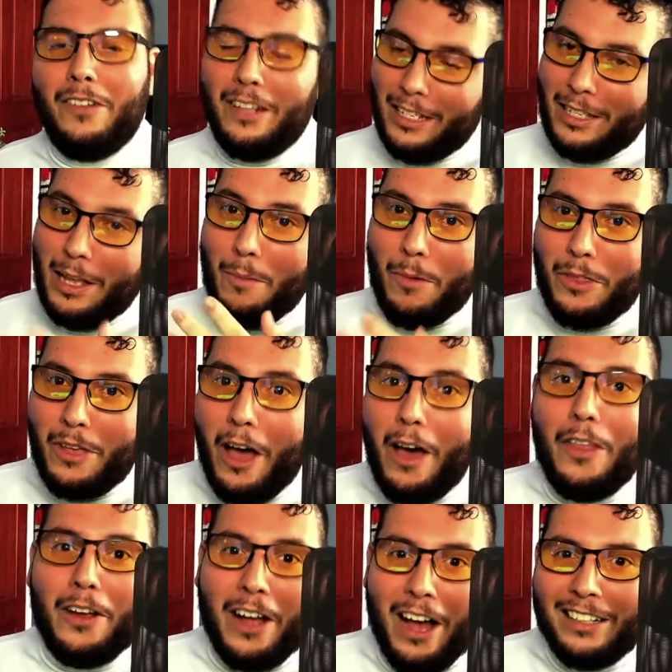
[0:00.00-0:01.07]
unless I'm with
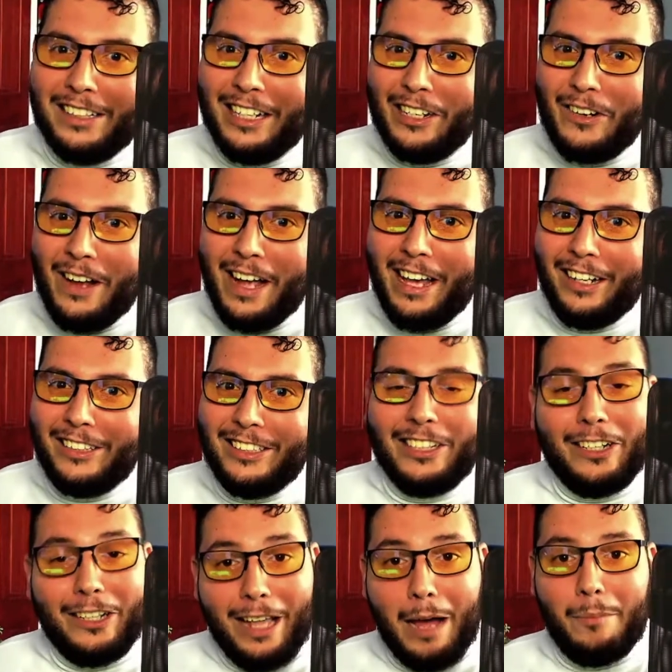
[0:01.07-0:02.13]
other content creators and
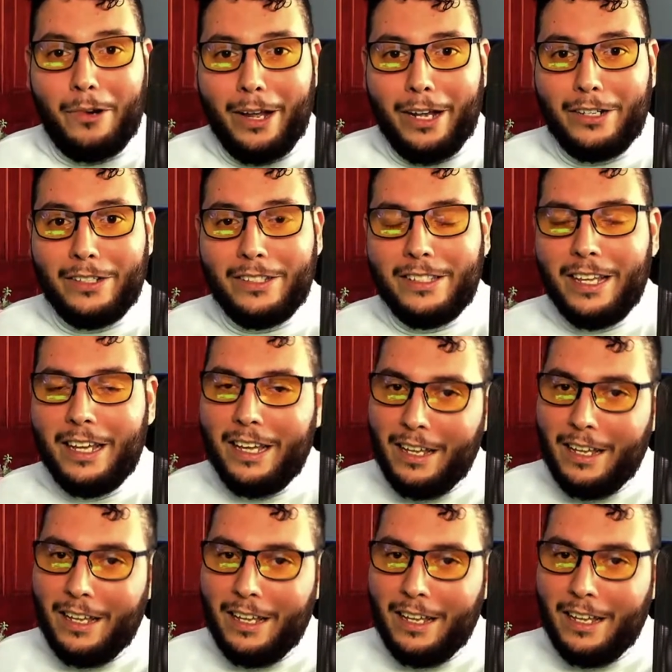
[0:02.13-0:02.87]
collaborations.